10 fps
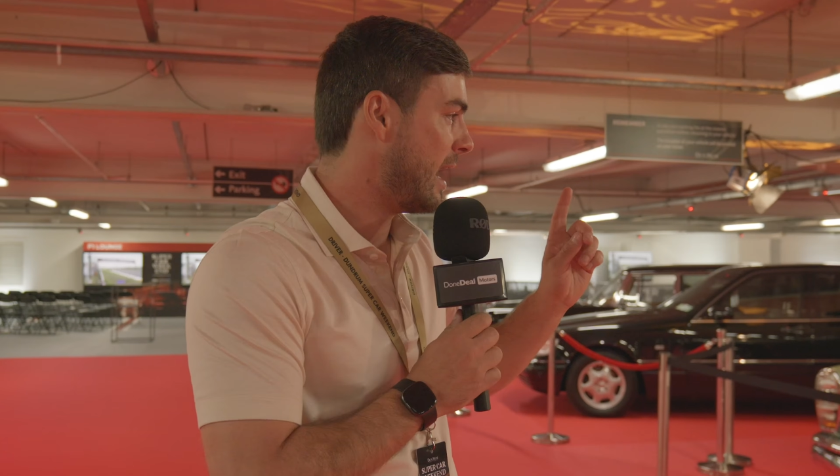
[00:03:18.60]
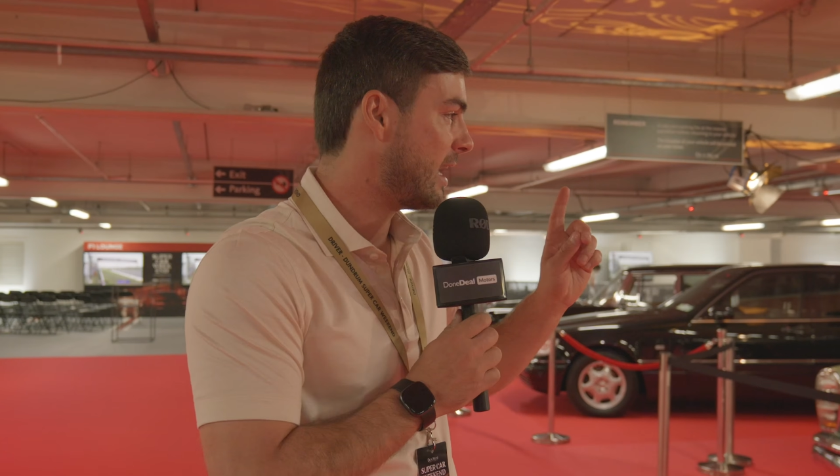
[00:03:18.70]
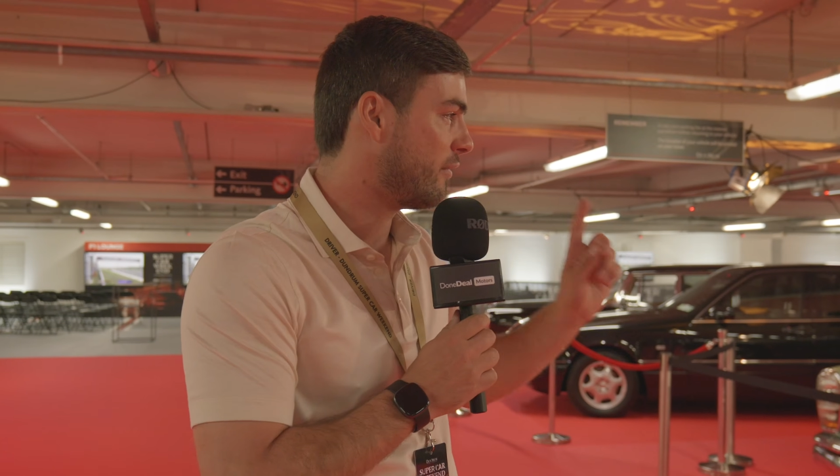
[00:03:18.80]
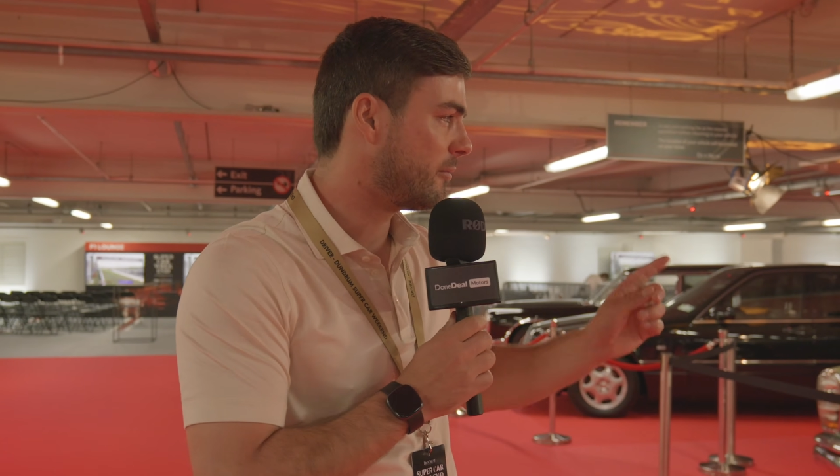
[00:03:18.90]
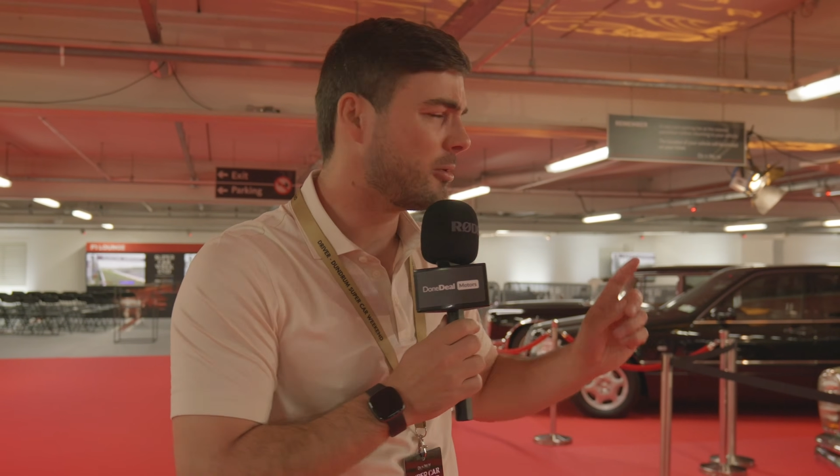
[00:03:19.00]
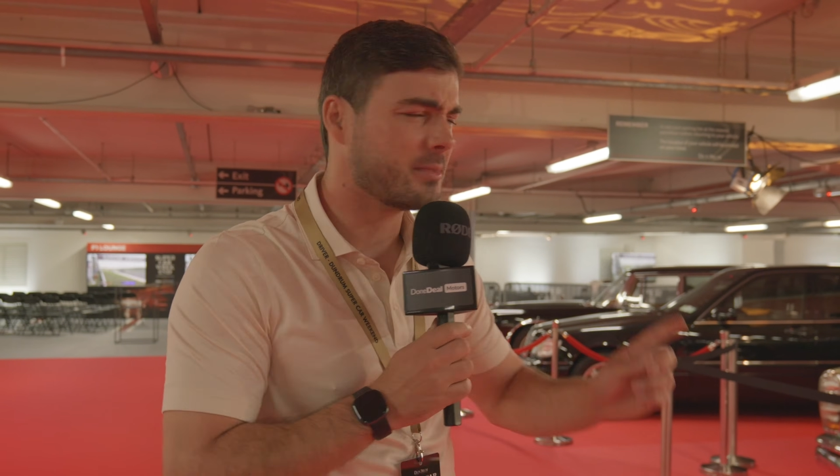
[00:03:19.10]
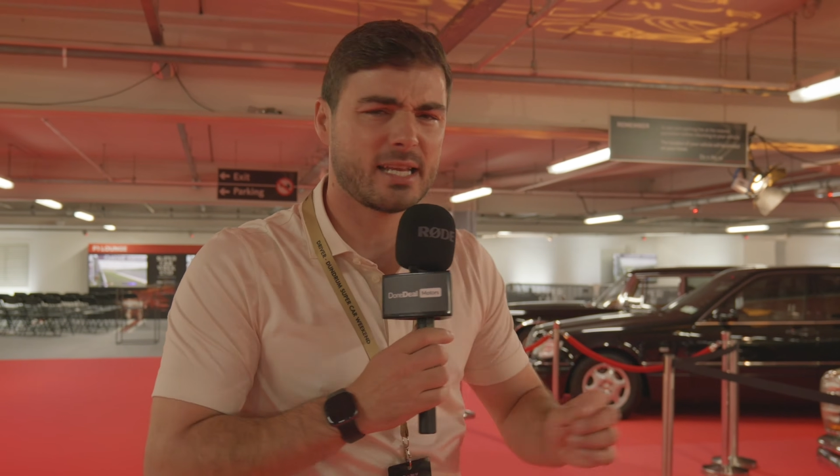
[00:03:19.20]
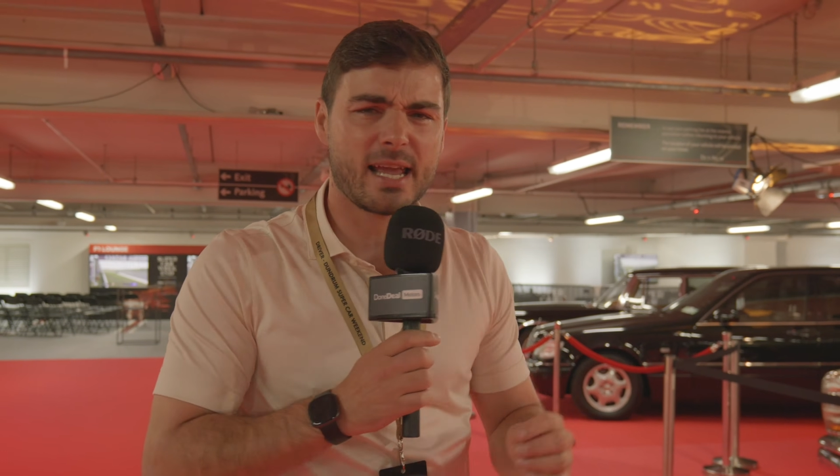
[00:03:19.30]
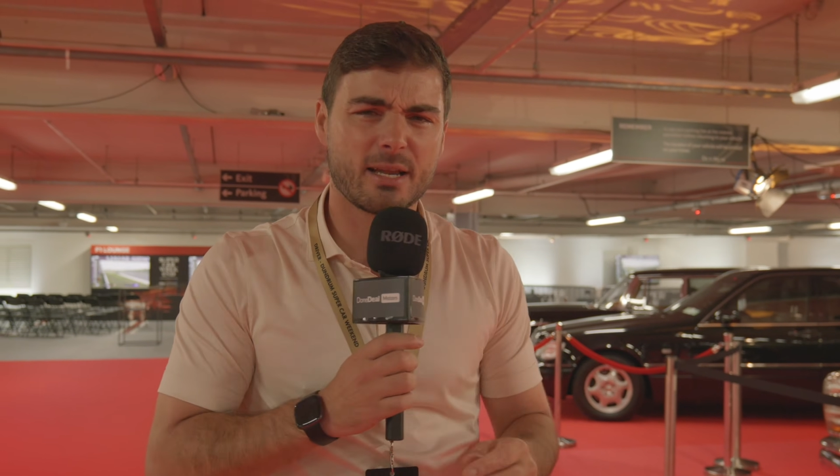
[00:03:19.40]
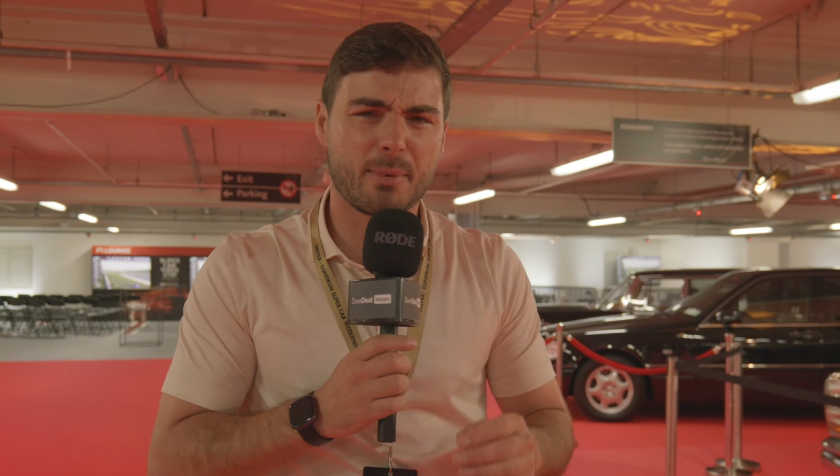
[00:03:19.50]
and if I'm not
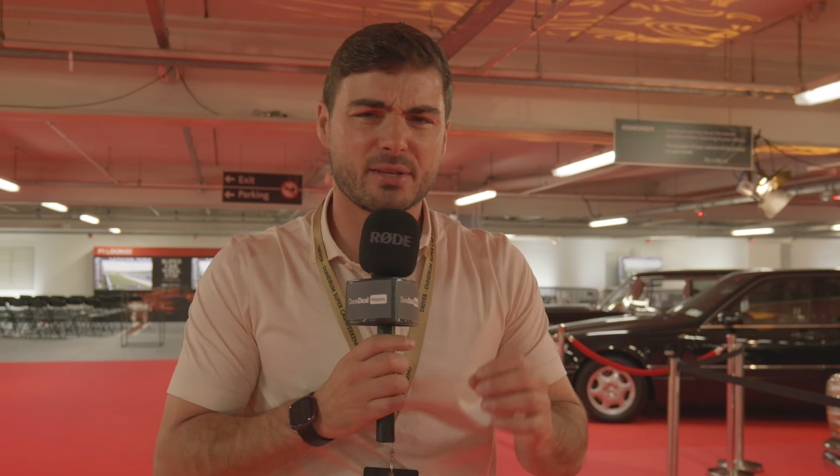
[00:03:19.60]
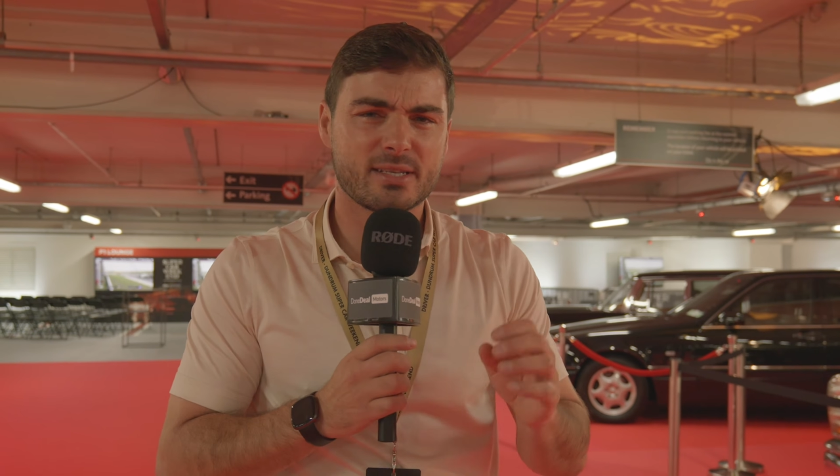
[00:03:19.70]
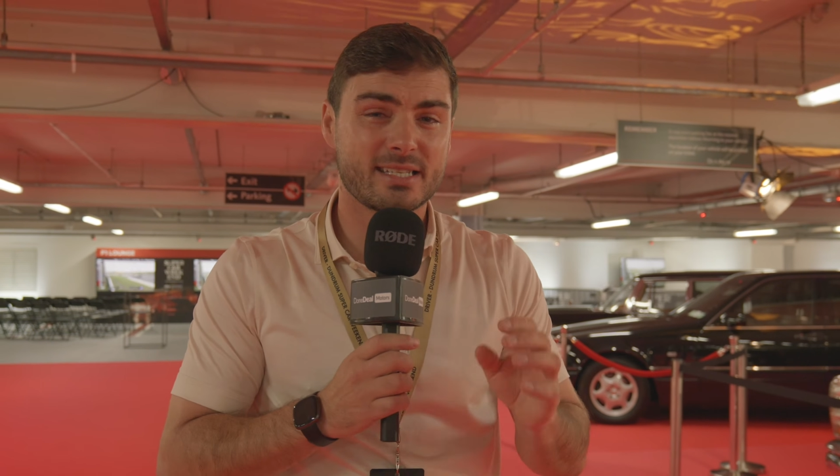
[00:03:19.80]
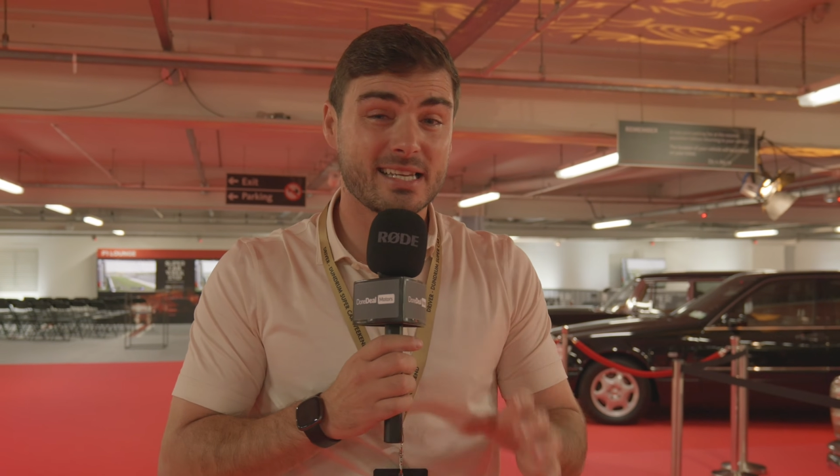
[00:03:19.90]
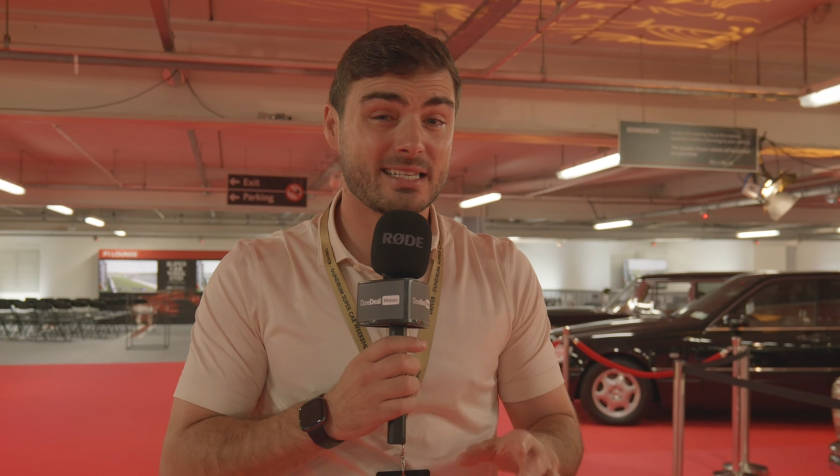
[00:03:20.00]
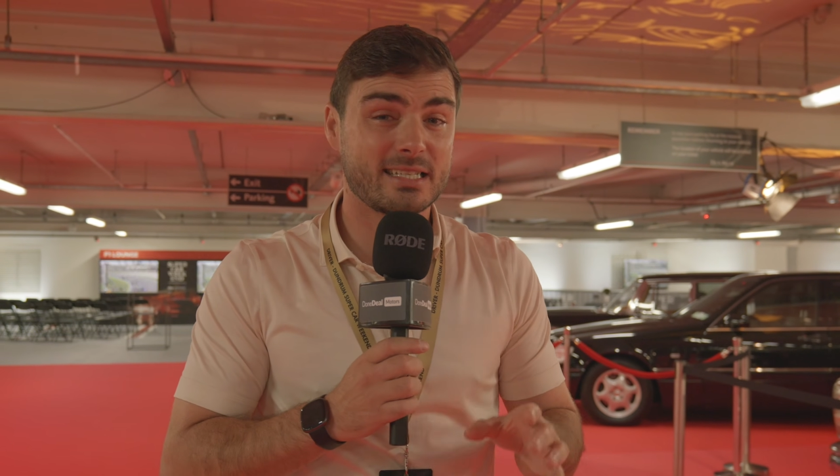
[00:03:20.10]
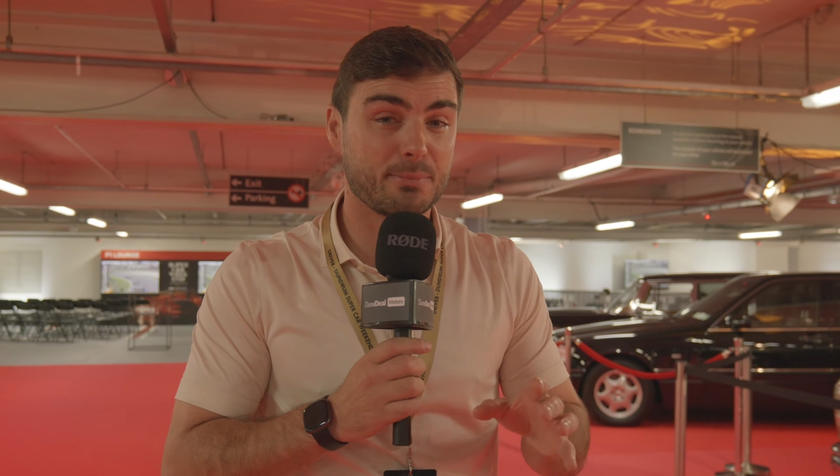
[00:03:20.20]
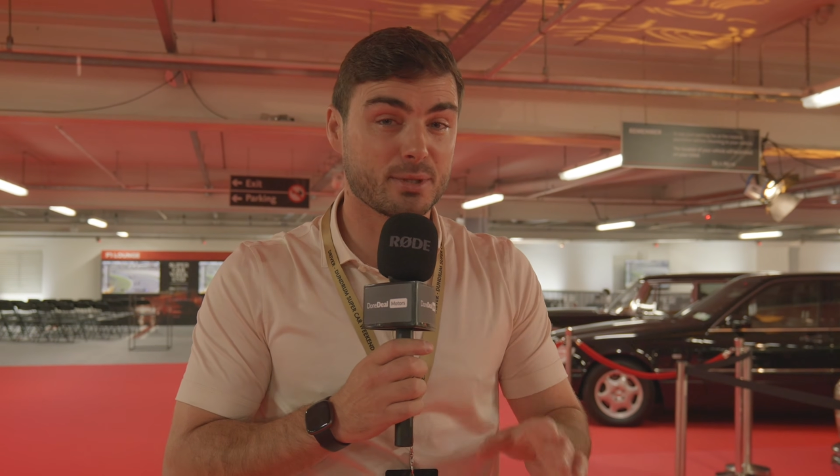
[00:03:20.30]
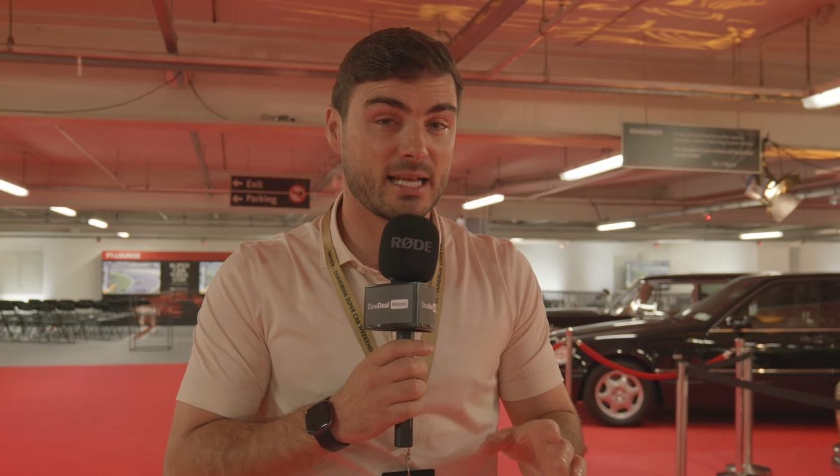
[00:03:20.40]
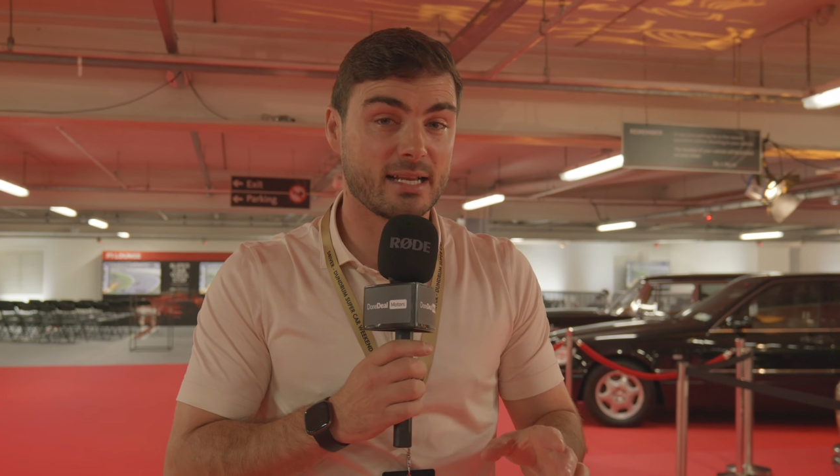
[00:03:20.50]
mistaken, about
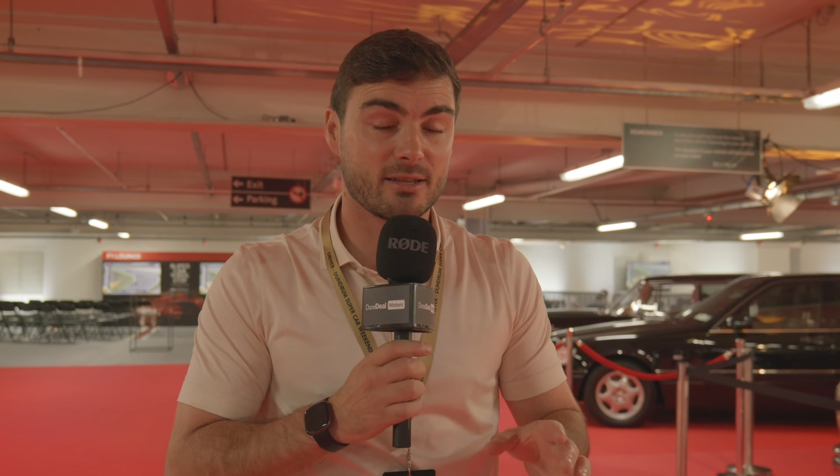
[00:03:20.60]
60%